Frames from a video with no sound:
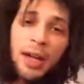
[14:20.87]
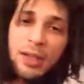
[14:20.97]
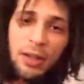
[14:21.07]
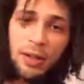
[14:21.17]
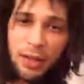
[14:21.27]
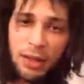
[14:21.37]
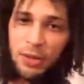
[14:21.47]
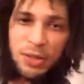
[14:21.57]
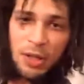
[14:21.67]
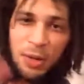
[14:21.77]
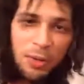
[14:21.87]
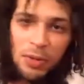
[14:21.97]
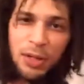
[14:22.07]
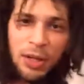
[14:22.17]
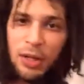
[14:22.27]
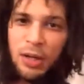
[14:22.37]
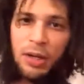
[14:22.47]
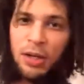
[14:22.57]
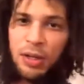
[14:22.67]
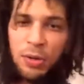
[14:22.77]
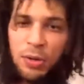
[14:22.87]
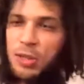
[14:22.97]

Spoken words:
Like there was no, like